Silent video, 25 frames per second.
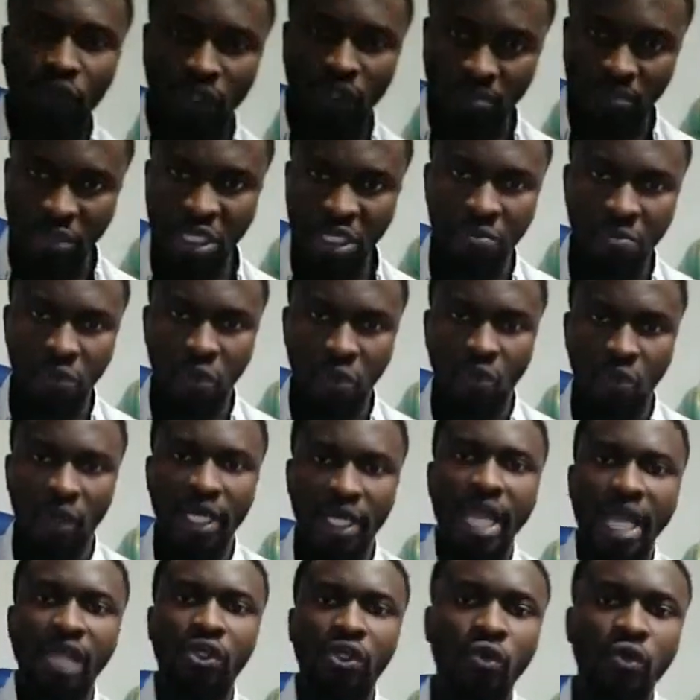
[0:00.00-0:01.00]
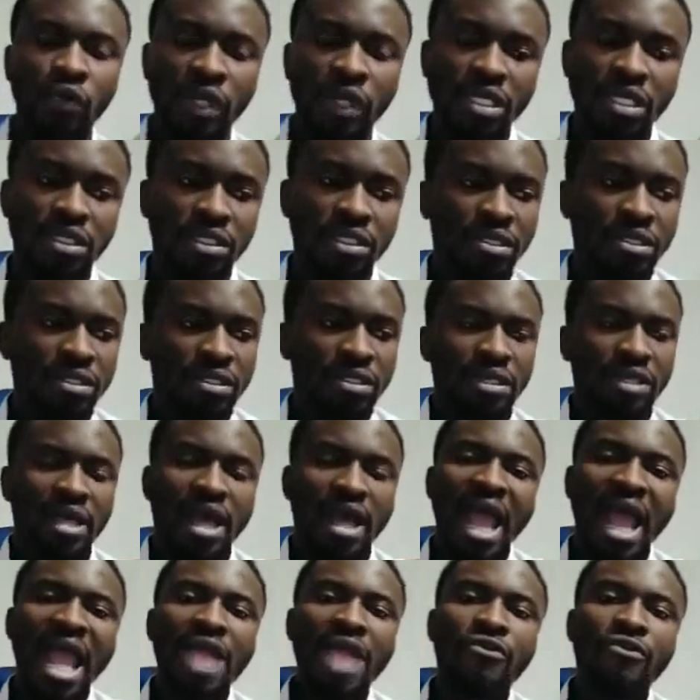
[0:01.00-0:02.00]
people, what I do is,
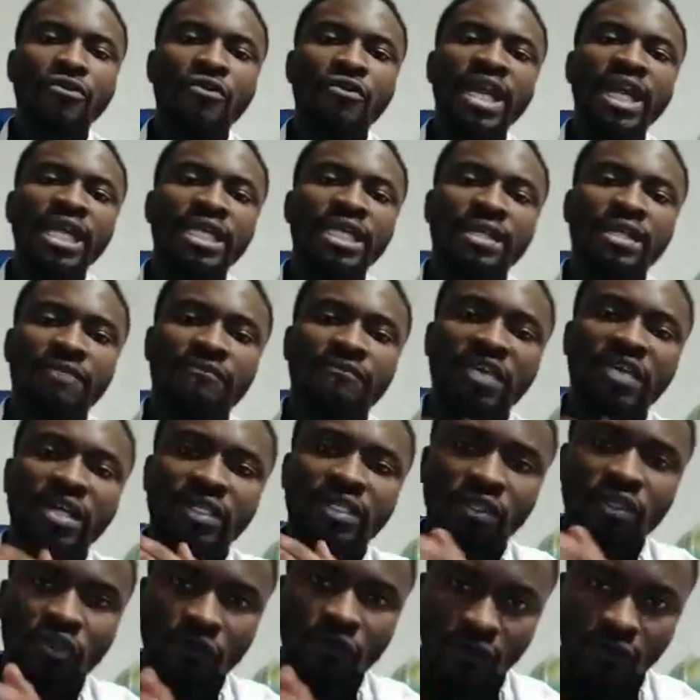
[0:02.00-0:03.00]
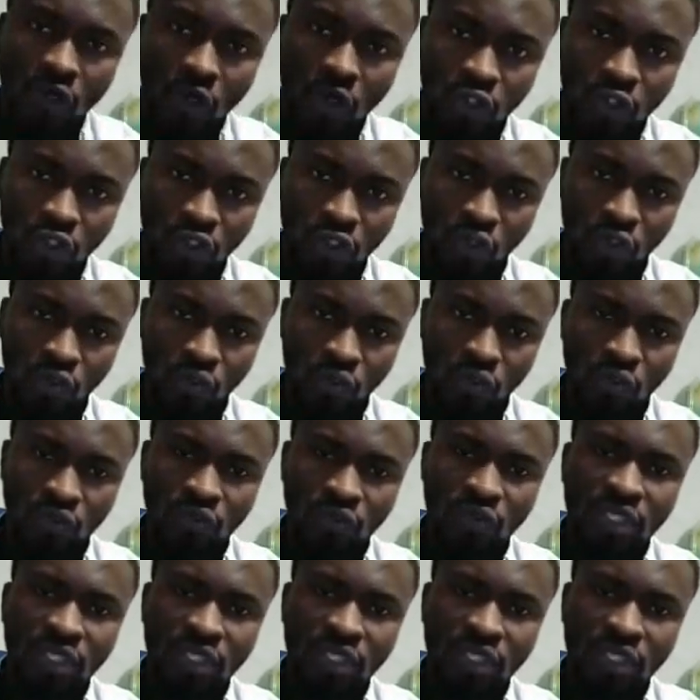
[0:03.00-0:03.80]
I read the verses of God to you,